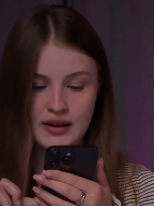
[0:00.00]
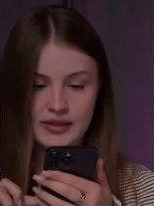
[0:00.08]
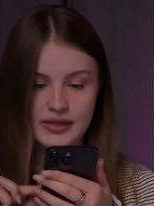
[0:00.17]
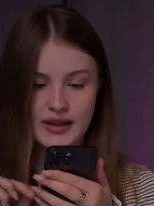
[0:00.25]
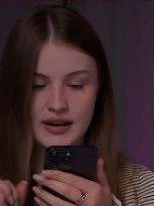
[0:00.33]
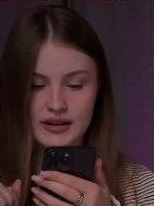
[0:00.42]

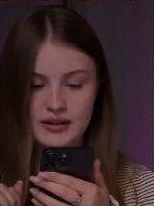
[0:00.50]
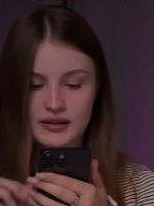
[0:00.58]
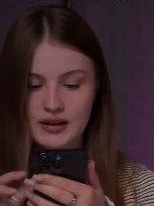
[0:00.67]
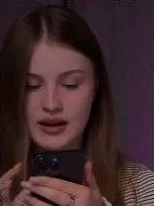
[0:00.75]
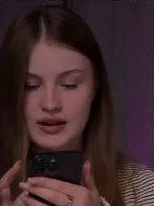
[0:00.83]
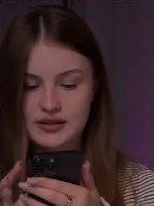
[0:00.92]

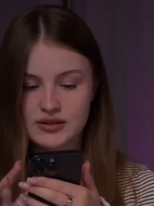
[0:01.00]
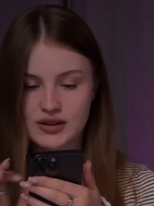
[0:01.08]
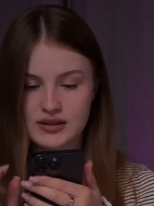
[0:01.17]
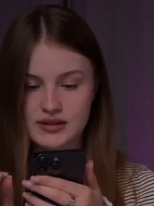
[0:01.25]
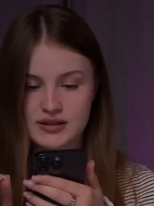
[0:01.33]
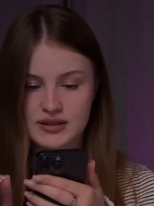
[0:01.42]
Then, as you
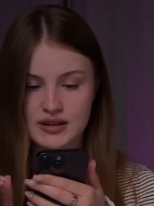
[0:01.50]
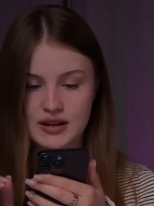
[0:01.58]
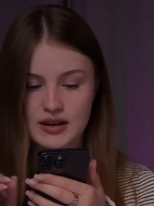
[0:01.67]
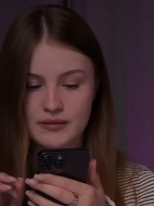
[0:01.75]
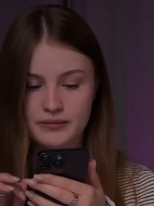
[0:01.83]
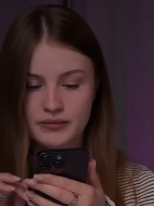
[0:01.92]
can
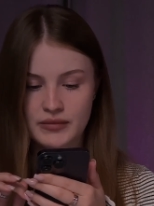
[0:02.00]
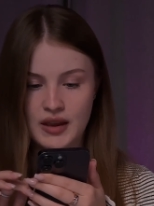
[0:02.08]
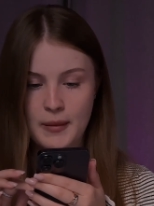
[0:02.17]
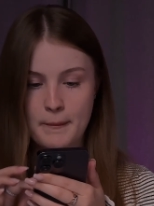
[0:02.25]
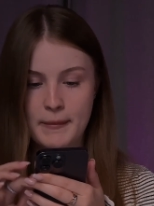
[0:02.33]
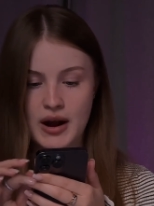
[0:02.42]
see,
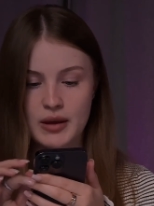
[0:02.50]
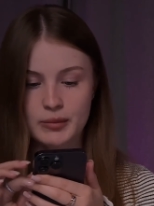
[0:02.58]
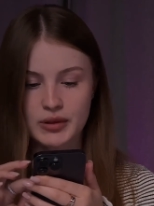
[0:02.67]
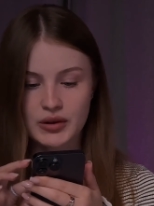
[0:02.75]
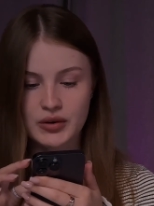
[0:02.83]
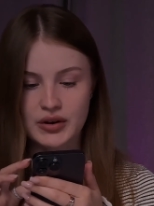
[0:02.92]
my
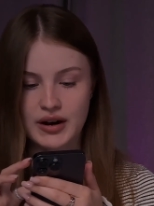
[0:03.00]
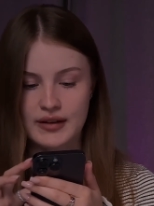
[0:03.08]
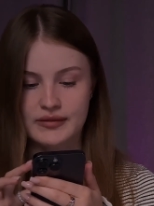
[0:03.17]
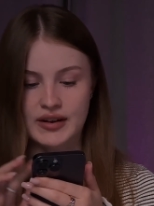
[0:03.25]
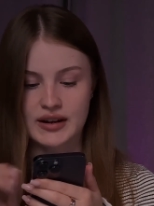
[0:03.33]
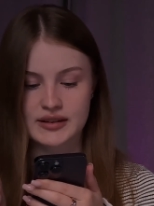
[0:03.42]
blur
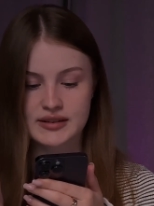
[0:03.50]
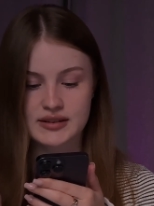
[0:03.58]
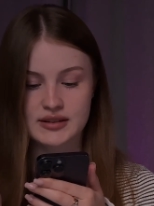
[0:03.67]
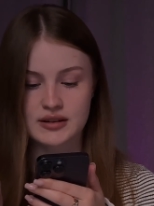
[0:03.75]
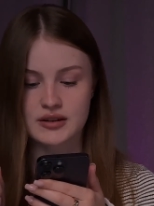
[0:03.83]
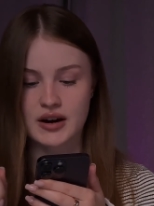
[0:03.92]
effect
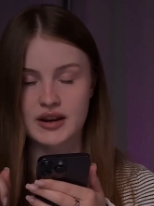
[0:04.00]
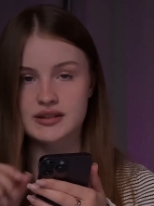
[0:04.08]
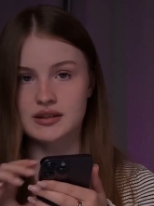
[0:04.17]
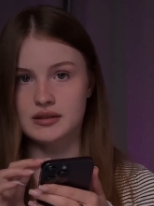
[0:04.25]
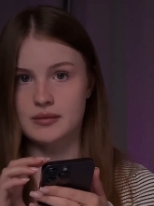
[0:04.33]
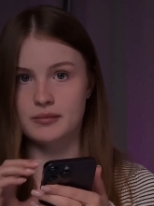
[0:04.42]

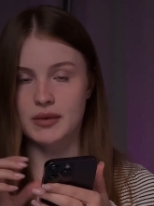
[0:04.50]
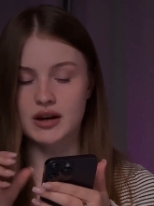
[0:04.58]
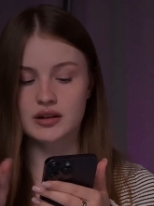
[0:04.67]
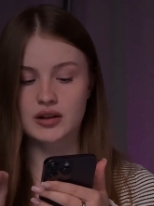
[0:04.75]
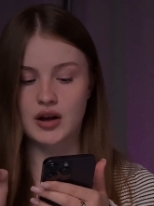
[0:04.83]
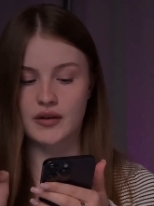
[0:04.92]
starts in the
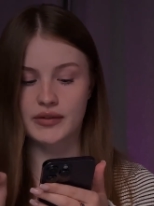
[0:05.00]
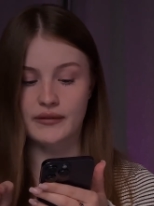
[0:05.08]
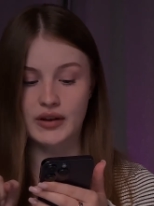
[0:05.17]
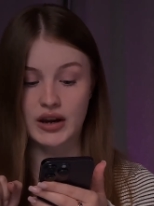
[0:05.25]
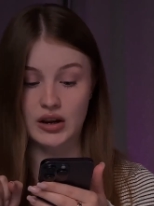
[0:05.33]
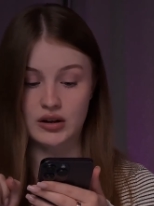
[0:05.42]
middle of the
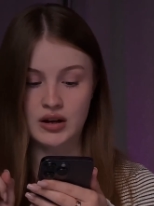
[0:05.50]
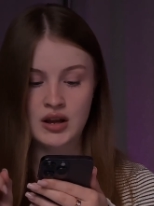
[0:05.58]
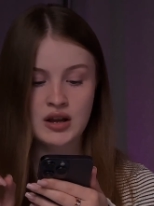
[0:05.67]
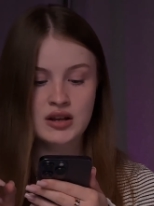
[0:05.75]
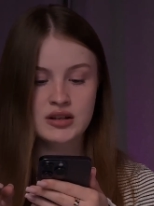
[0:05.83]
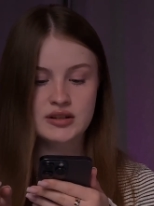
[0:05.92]
video.
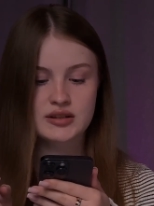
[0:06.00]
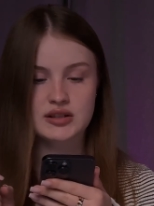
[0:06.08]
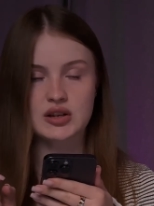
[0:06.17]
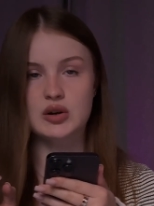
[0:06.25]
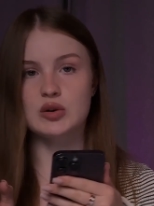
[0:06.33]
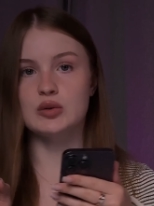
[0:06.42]

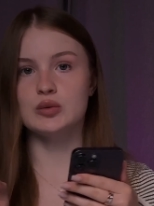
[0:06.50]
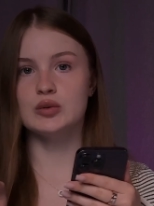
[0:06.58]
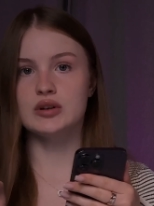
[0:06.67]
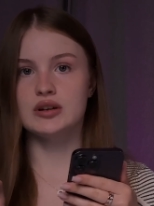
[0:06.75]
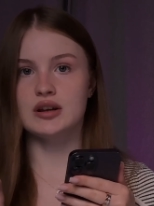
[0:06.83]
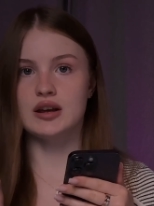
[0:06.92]

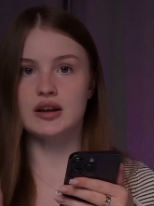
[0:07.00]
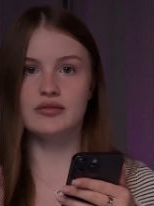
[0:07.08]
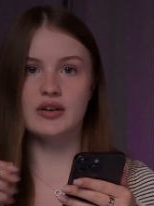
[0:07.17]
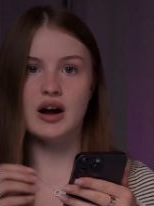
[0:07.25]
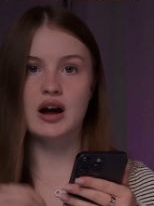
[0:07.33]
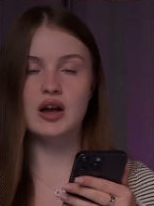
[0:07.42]
So
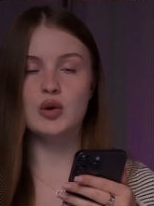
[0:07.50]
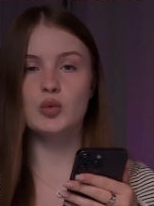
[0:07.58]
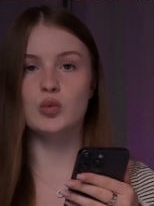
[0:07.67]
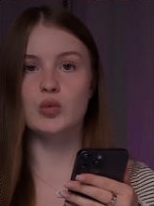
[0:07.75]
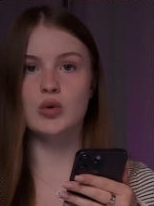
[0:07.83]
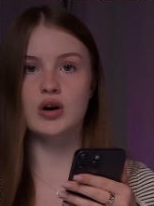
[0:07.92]
if I
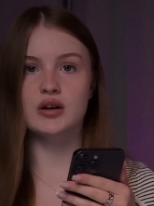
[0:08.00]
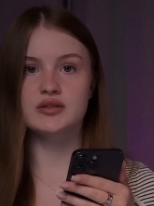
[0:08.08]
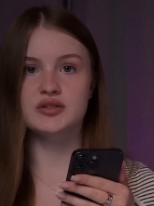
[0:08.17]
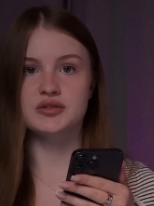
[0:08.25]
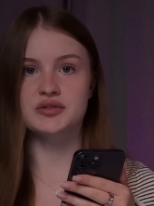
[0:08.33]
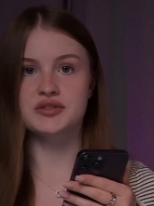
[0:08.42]

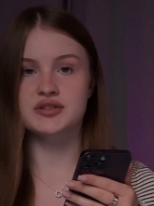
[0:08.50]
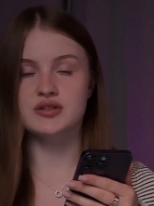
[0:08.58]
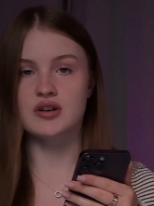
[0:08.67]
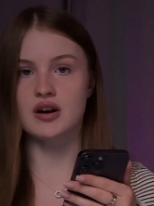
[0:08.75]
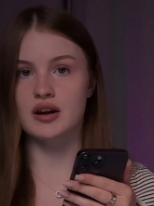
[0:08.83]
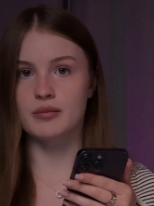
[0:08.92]
want to
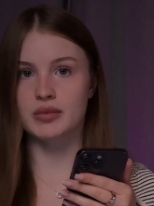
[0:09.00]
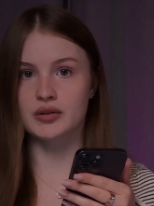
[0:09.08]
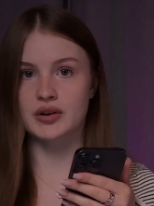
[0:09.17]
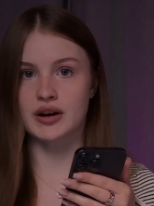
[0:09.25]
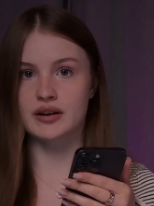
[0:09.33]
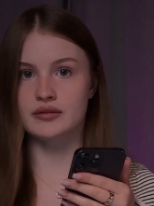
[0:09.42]
start
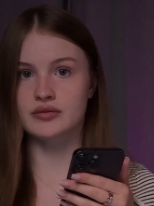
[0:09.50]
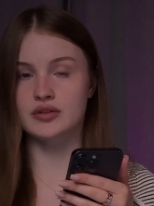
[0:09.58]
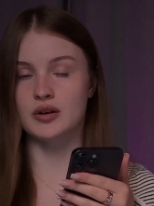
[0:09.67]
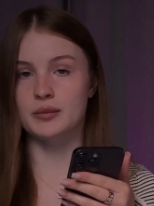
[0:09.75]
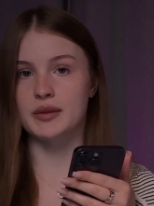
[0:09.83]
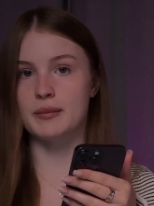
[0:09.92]
blurring
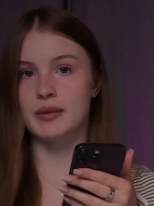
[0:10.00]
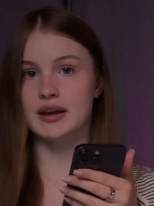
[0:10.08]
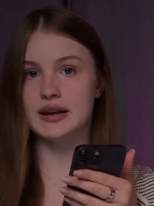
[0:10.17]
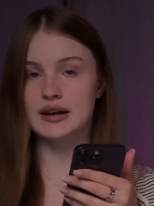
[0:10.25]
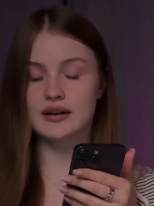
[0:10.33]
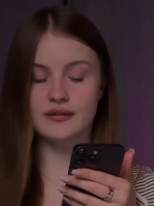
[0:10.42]
from the
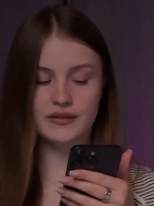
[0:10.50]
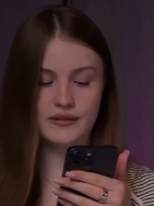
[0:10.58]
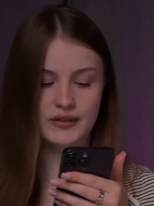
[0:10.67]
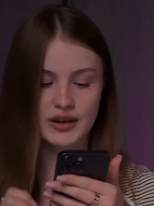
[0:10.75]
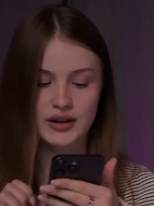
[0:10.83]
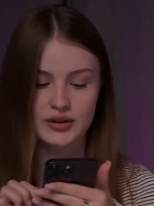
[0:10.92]
beginning of the
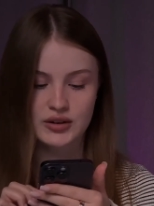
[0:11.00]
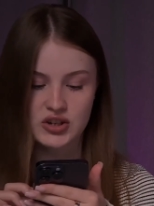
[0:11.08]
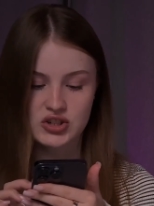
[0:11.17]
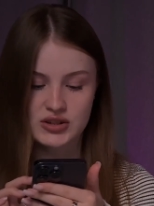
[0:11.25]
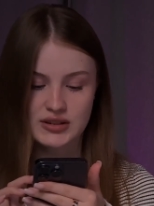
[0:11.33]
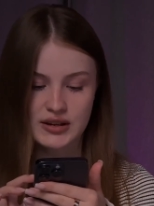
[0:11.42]
video, I
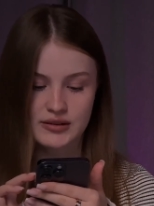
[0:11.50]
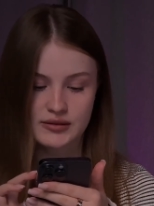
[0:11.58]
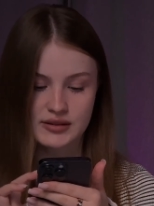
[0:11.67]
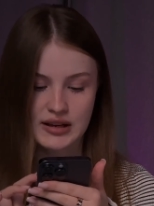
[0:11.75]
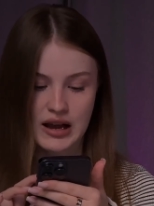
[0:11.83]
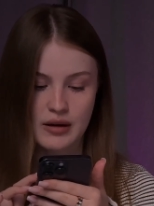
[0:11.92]
just need
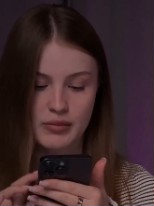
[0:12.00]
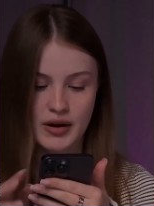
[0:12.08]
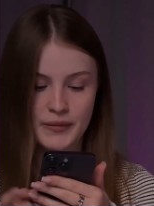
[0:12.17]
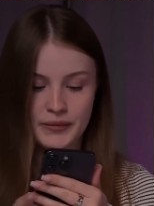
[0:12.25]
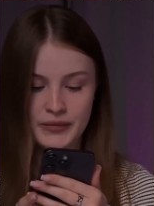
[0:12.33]
to tap